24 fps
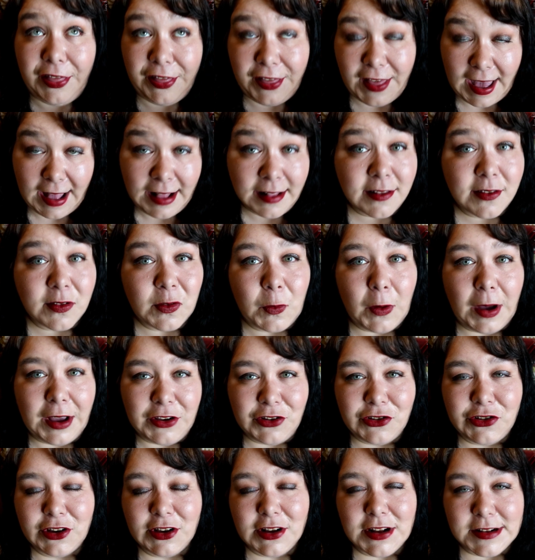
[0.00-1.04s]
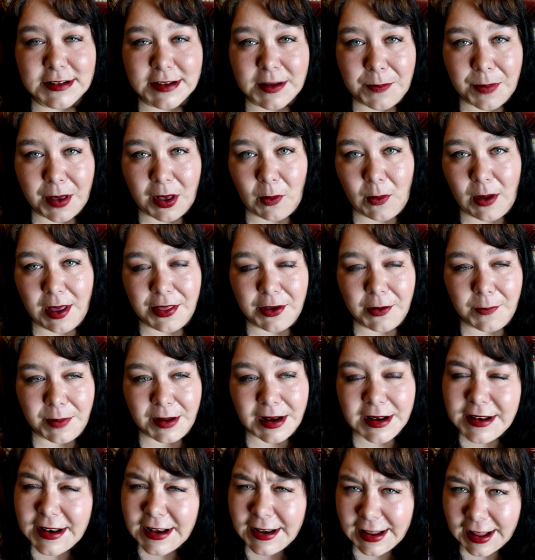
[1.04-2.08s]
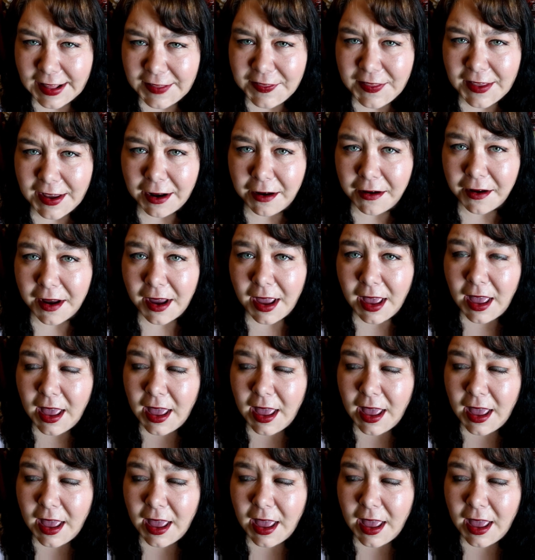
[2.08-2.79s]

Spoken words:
that's why she called it Bellewether. But I didn't get there.